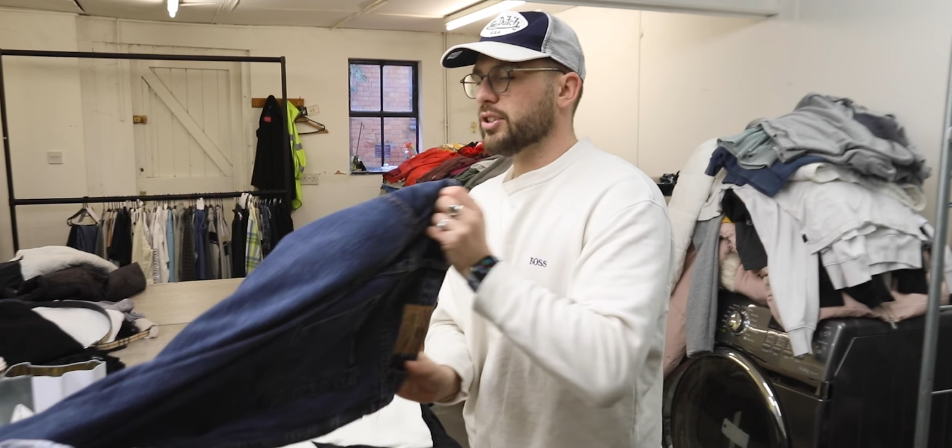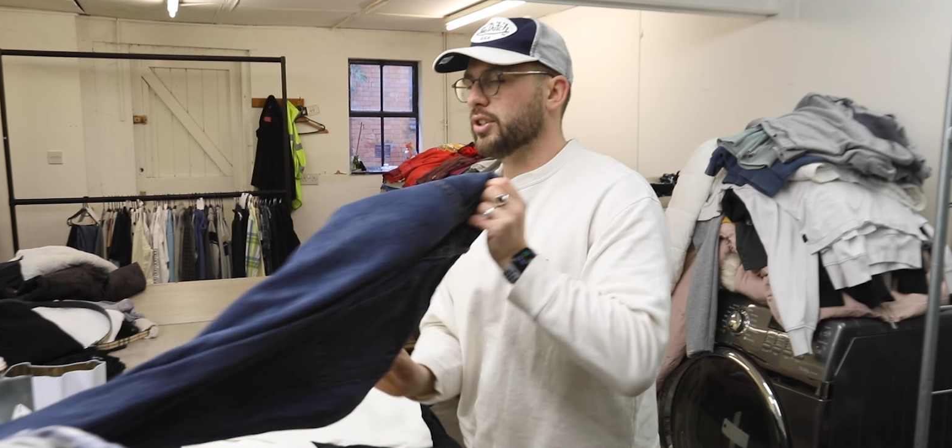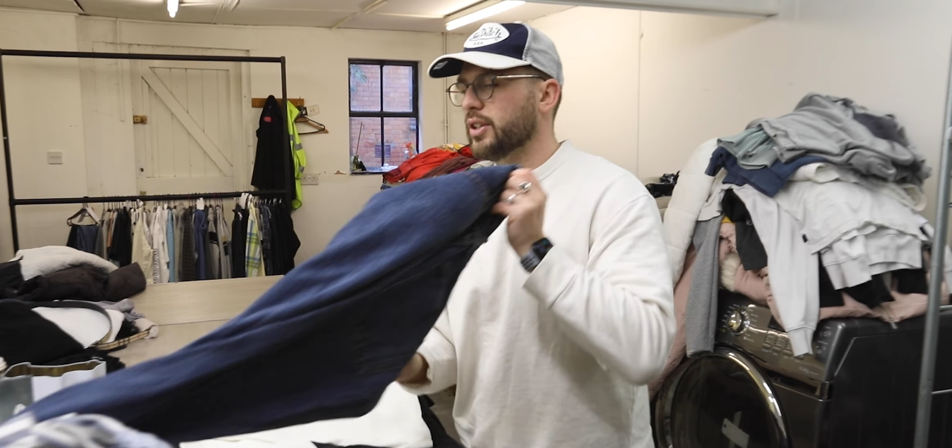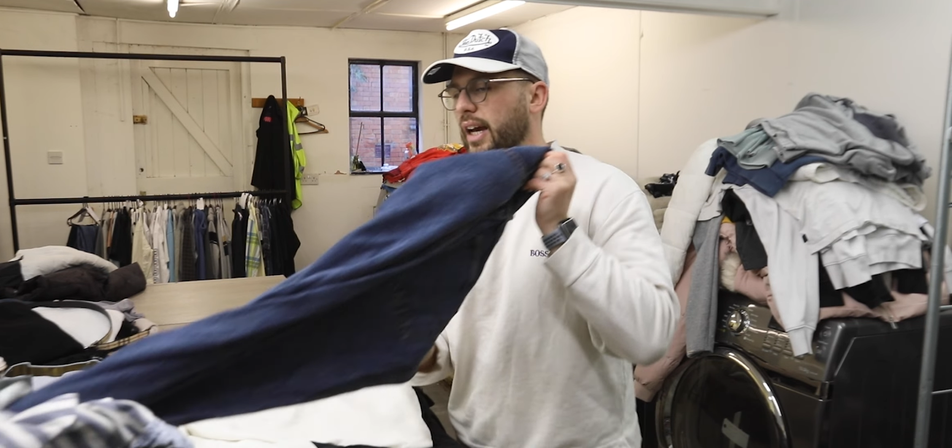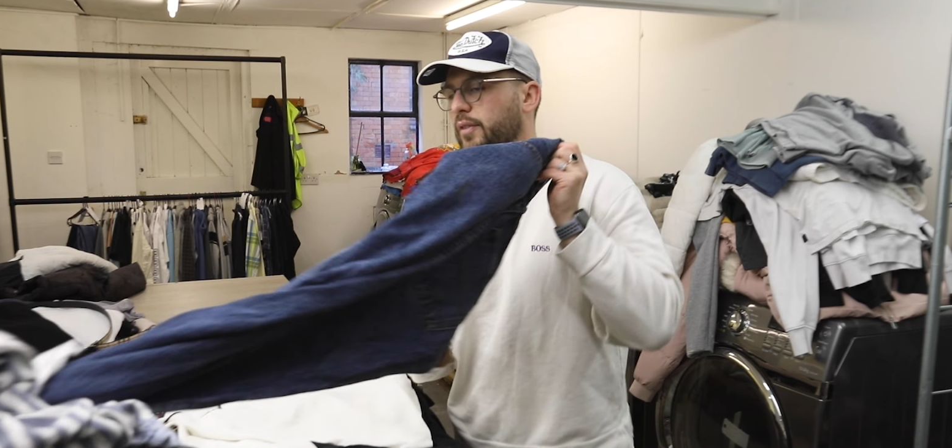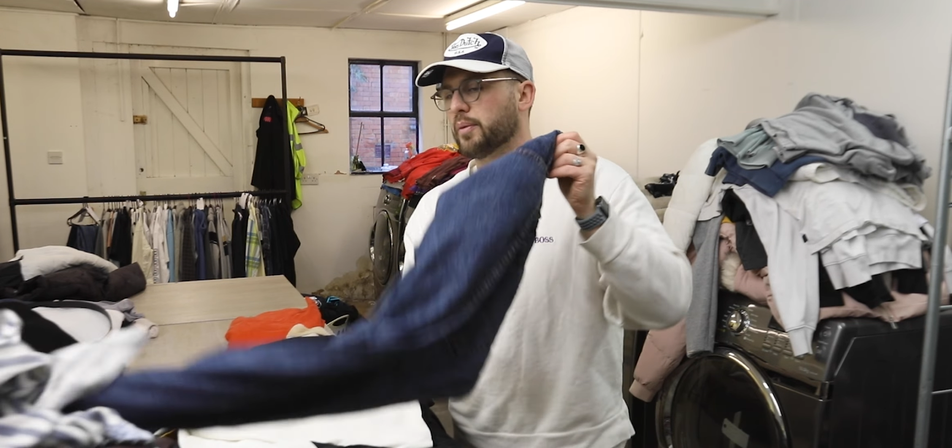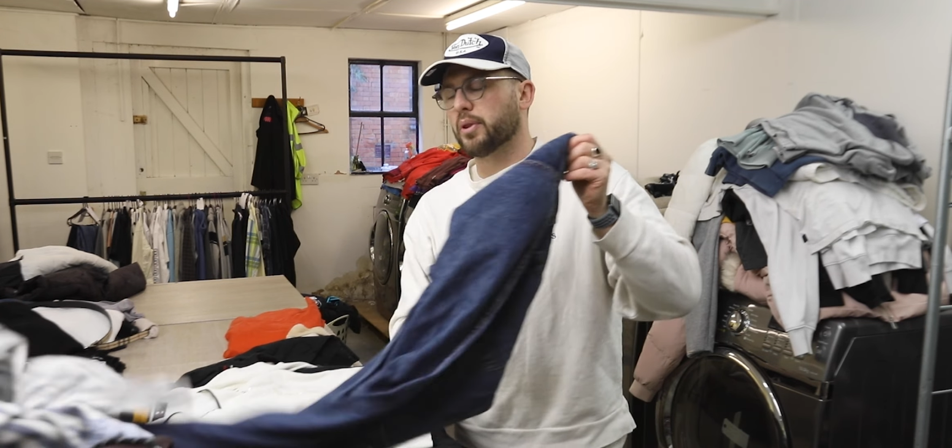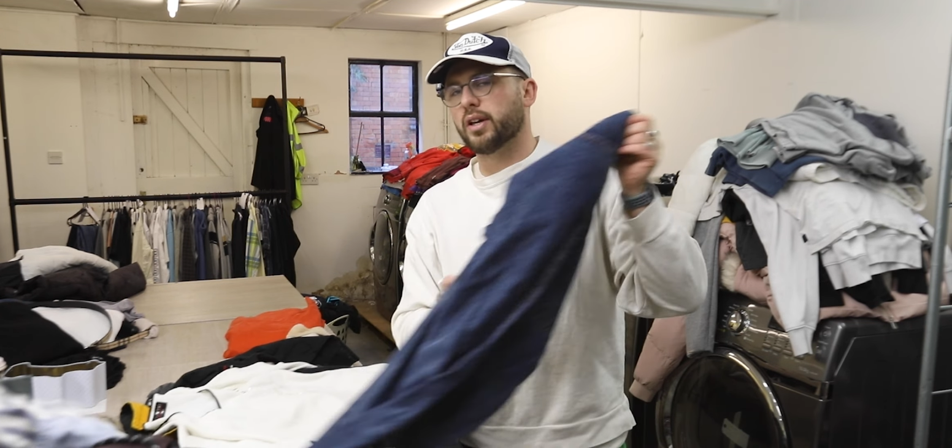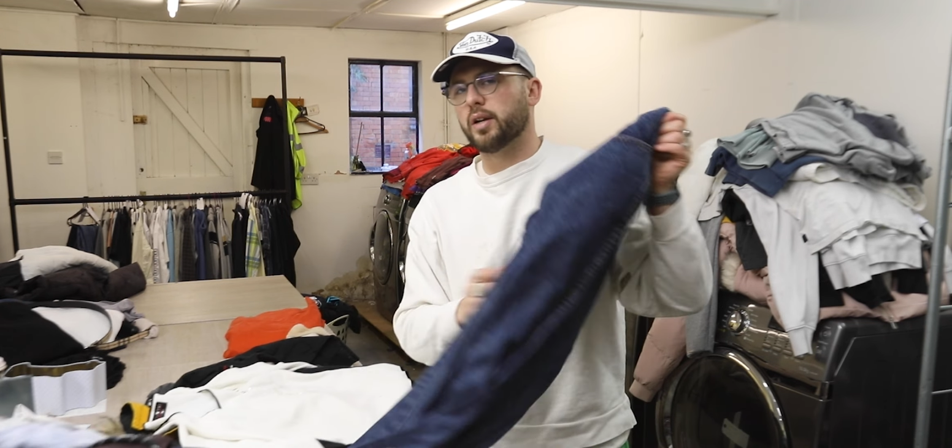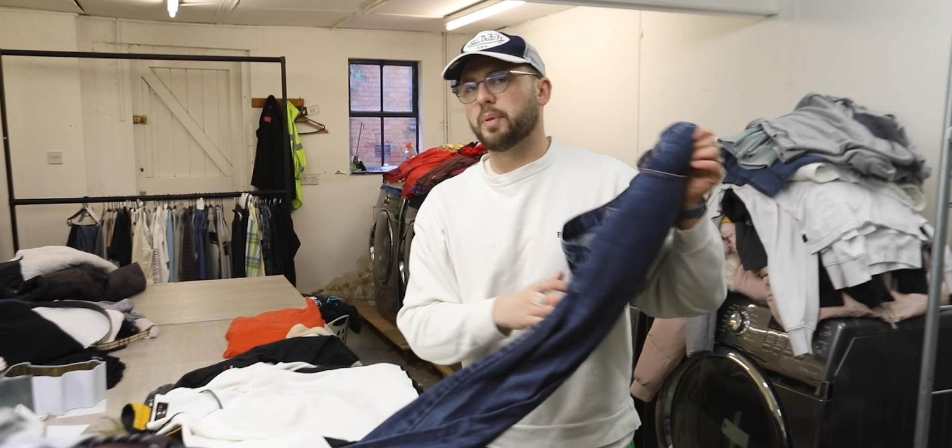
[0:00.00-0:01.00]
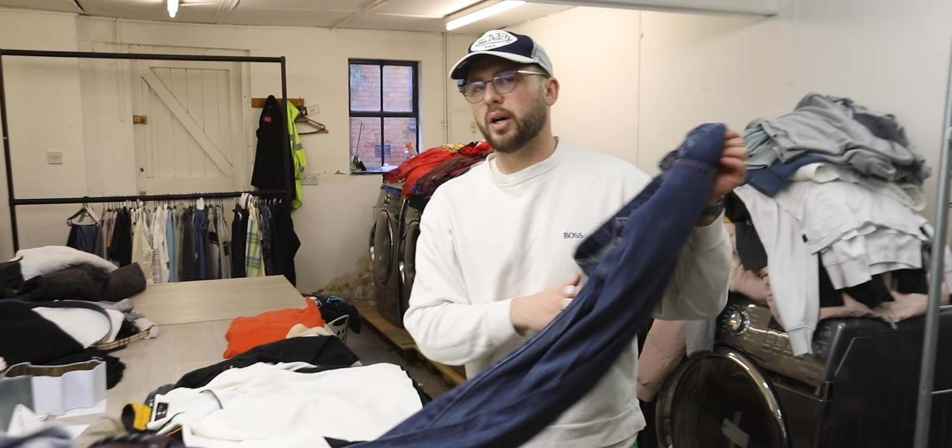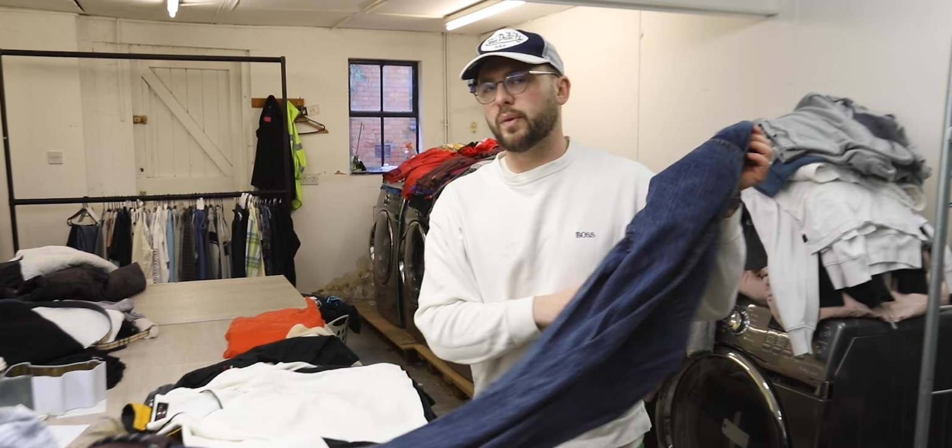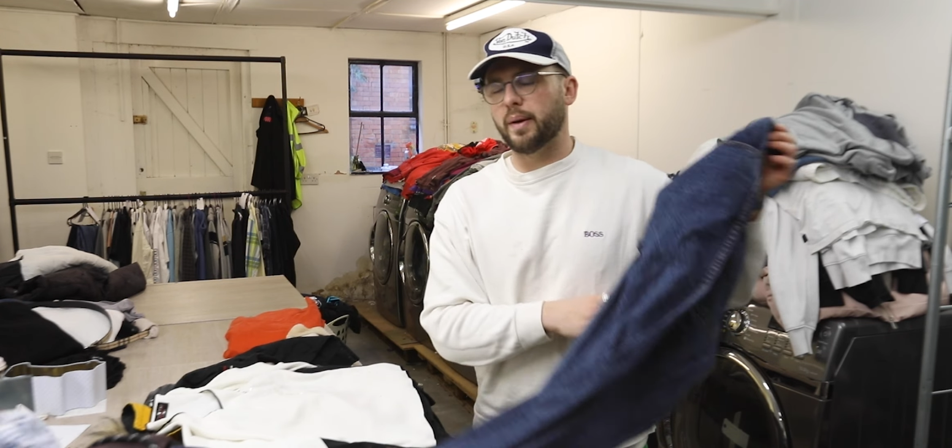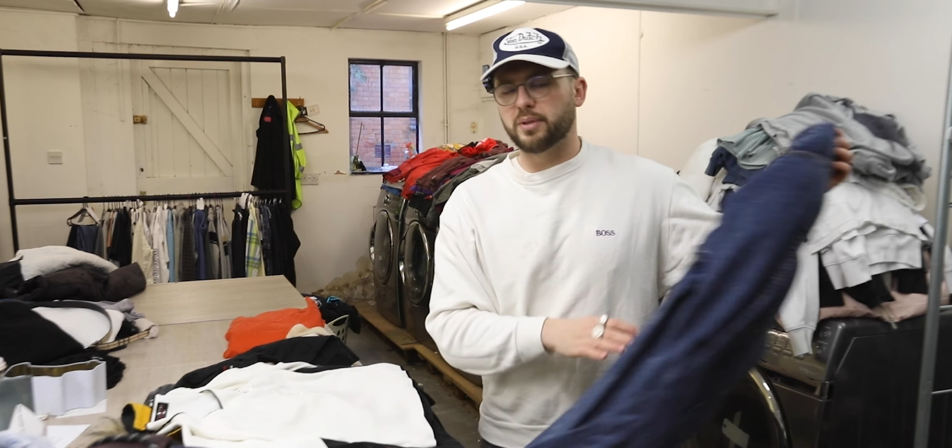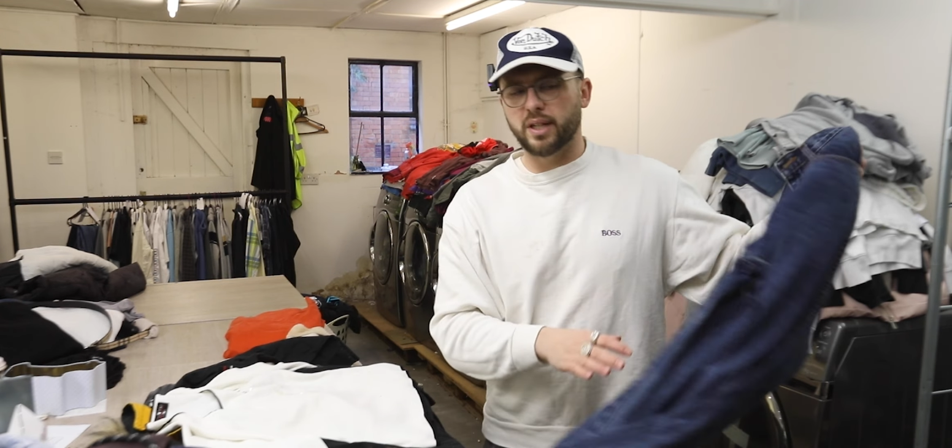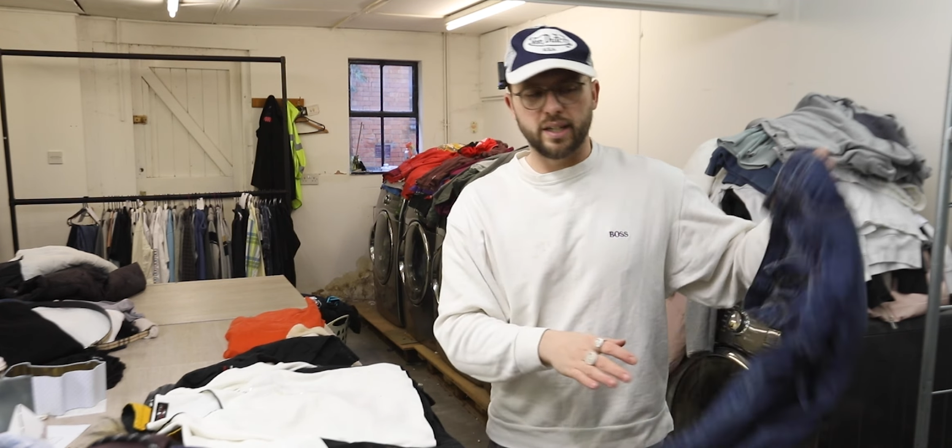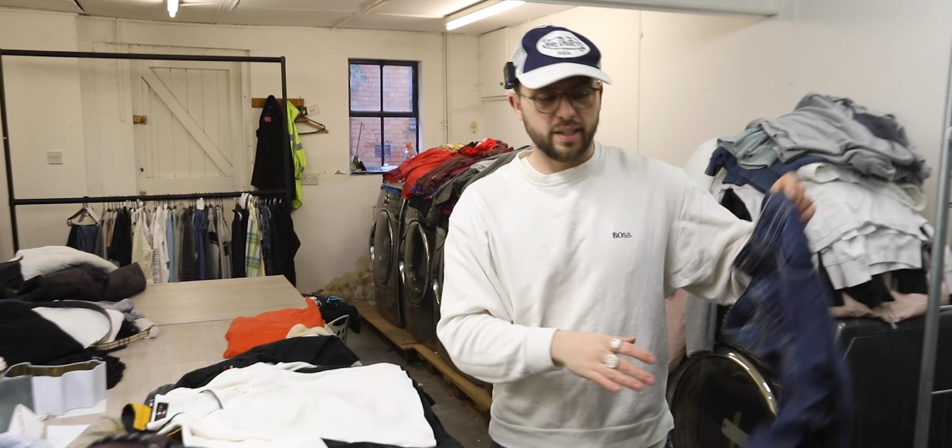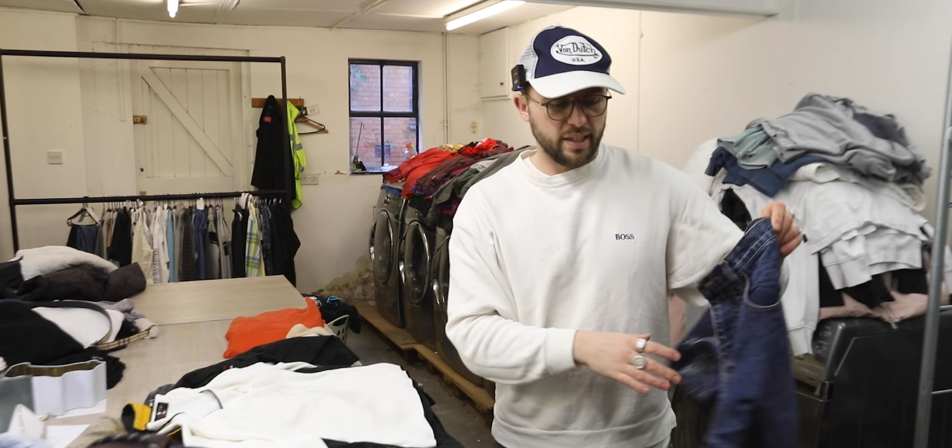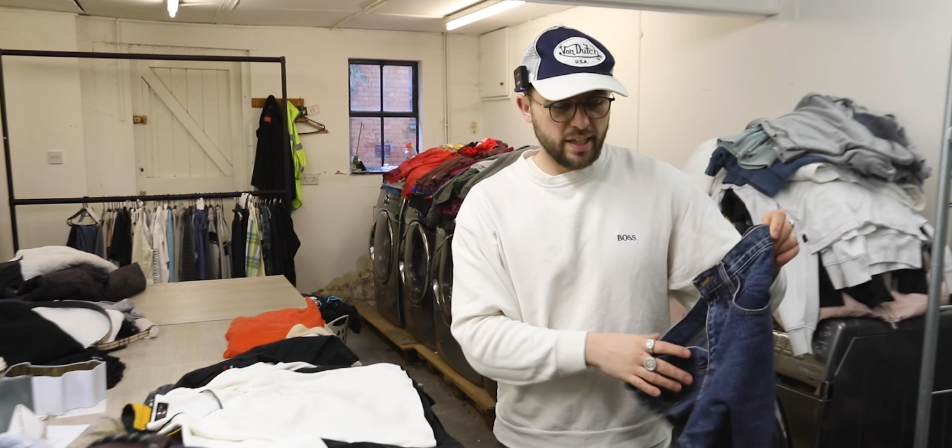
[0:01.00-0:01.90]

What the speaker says: that you get from a third-party website.